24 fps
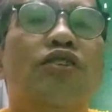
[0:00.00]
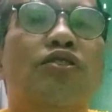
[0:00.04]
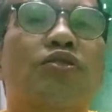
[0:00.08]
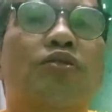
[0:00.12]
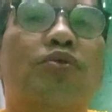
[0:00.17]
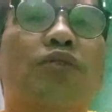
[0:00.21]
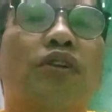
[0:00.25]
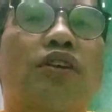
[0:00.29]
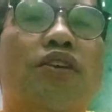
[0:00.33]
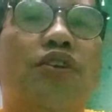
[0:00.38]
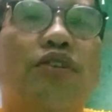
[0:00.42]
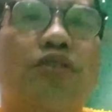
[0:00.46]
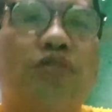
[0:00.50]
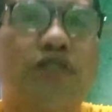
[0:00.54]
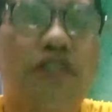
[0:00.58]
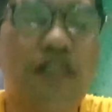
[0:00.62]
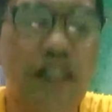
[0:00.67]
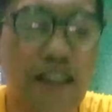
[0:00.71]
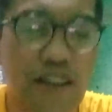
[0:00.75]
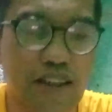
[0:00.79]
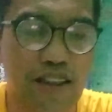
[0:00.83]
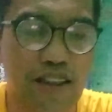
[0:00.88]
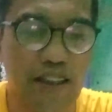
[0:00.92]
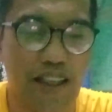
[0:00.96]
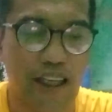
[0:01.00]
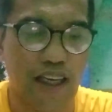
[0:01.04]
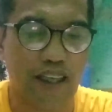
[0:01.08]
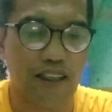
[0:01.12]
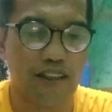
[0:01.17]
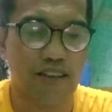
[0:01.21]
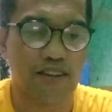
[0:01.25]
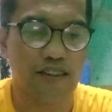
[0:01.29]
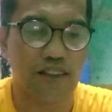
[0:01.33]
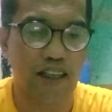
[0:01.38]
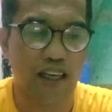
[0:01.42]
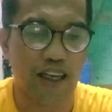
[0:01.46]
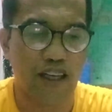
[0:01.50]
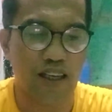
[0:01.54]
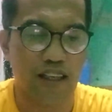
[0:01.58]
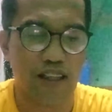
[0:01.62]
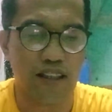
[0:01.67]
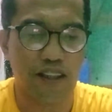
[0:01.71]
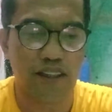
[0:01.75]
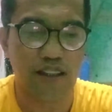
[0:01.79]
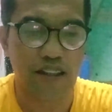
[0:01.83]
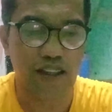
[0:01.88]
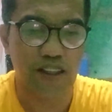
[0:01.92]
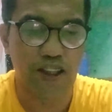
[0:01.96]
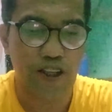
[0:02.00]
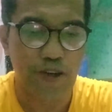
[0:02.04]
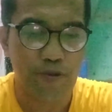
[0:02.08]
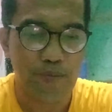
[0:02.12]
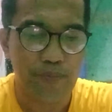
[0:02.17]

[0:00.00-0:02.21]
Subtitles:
So, yun din guys ang